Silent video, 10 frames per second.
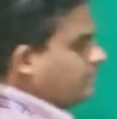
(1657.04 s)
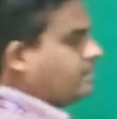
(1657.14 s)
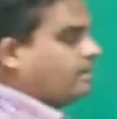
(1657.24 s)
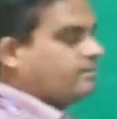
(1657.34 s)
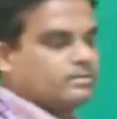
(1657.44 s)

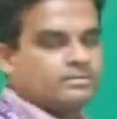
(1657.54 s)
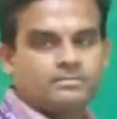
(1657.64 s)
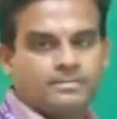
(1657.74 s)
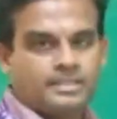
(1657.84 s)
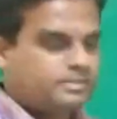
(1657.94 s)
travel,
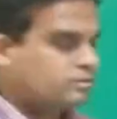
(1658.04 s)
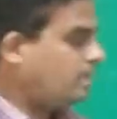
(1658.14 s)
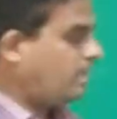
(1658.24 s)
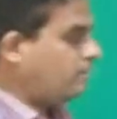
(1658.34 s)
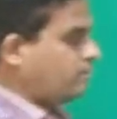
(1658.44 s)
but it should
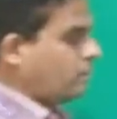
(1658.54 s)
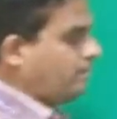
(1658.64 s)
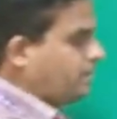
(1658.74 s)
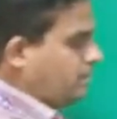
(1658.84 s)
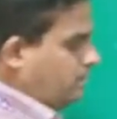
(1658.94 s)
have
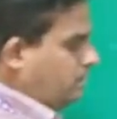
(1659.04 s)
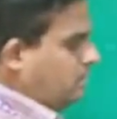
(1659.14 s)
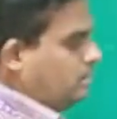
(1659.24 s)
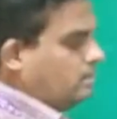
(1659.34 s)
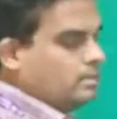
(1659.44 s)
proper
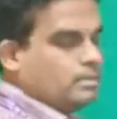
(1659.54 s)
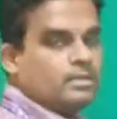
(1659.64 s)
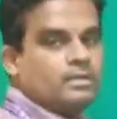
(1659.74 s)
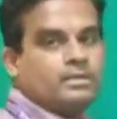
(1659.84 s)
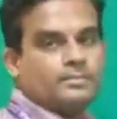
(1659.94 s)

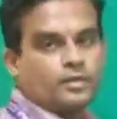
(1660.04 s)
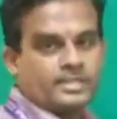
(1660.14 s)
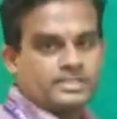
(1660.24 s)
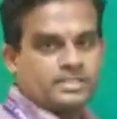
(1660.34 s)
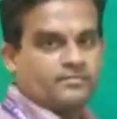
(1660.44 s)

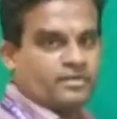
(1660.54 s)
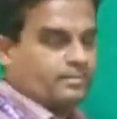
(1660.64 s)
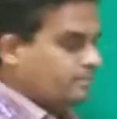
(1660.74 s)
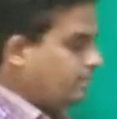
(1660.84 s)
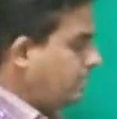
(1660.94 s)
protection
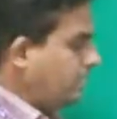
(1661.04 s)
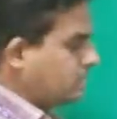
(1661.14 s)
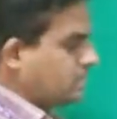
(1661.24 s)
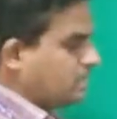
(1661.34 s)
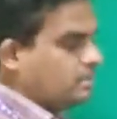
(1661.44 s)
from any
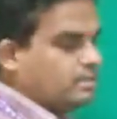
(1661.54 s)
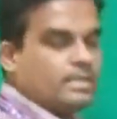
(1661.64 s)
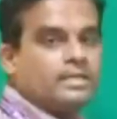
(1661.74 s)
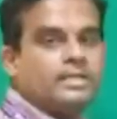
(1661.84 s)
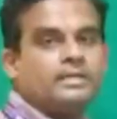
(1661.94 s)
external
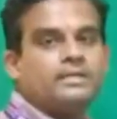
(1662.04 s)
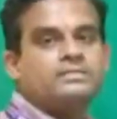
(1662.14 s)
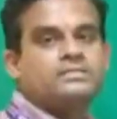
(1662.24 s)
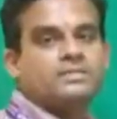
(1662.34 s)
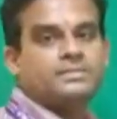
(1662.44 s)

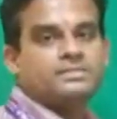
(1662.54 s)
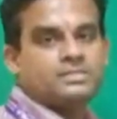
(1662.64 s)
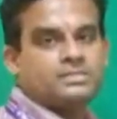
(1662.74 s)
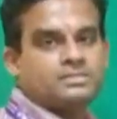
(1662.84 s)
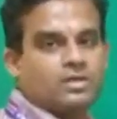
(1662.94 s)

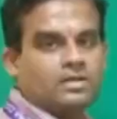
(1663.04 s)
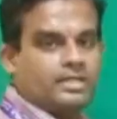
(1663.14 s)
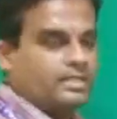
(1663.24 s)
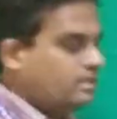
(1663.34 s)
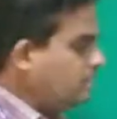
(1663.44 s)
disturbances or
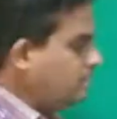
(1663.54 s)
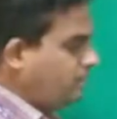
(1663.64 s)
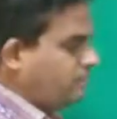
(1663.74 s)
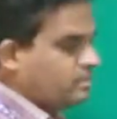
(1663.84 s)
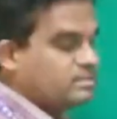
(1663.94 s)
any
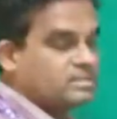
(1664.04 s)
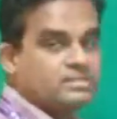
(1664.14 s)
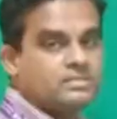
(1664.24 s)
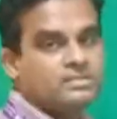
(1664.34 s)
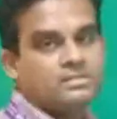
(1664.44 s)

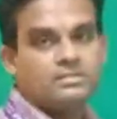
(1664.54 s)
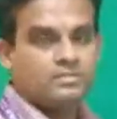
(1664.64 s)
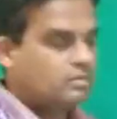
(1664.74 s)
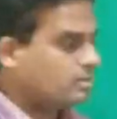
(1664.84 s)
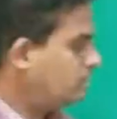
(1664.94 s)
interferences.
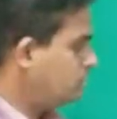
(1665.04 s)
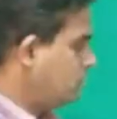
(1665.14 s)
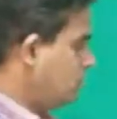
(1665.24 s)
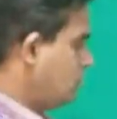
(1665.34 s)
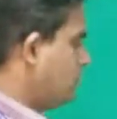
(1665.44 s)
Okay,
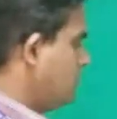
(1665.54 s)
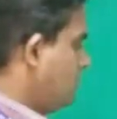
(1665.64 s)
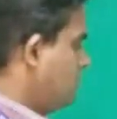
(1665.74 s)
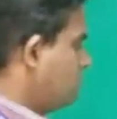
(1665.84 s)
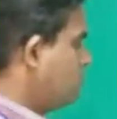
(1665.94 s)
so
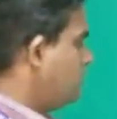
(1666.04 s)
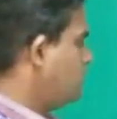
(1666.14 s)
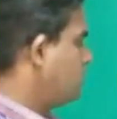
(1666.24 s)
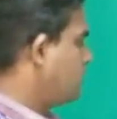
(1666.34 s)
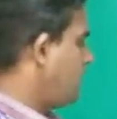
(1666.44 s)
that
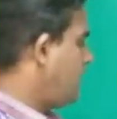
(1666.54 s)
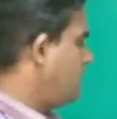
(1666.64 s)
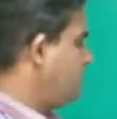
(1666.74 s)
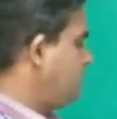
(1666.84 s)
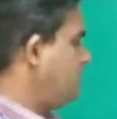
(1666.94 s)
your
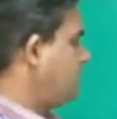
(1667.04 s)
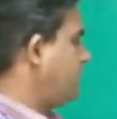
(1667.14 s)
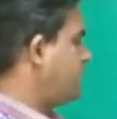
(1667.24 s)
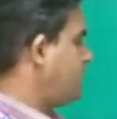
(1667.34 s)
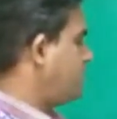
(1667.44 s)
clad will
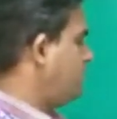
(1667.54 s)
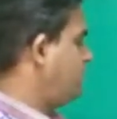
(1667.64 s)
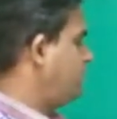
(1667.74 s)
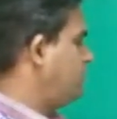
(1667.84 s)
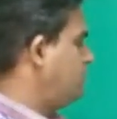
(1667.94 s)
take care
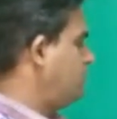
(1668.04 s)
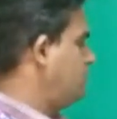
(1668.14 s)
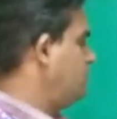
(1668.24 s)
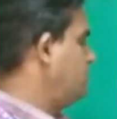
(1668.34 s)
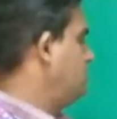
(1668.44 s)
of your
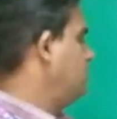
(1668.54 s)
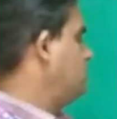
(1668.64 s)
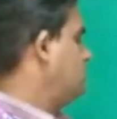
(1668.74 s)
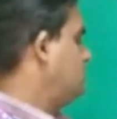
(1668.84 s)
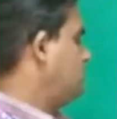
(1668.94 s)

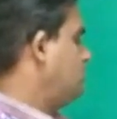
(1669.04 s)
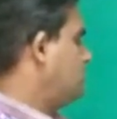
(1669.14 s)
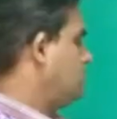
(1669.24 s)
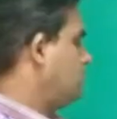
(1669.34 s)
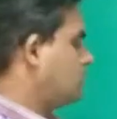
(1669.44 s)

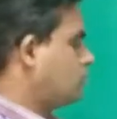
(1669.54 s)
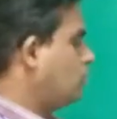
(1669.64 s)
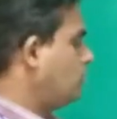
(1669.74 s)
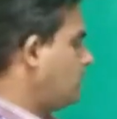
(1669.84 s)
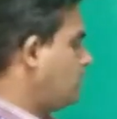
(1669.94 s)

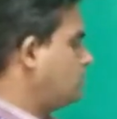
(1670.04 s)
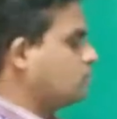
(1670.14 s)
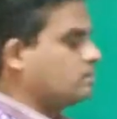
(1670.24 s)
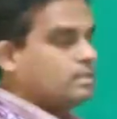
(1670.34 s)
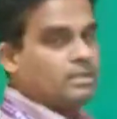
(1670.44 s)
core and
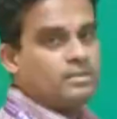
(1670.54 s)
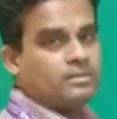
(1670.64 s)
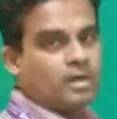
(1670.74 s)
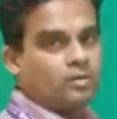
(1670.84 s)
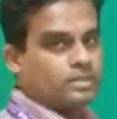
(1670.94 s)
also the
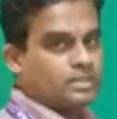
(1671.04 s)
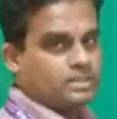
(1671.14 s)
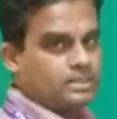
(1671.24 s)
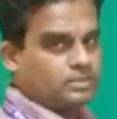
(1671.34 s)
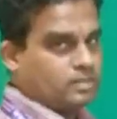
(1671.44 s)

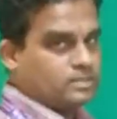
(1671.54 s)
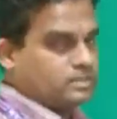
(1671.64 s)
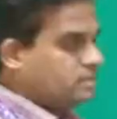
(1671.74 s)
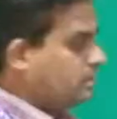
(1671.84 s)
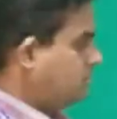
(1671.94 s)
outer insulation
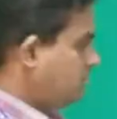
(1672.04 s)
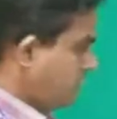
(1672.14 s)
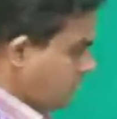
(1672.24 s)
sheet. Okay,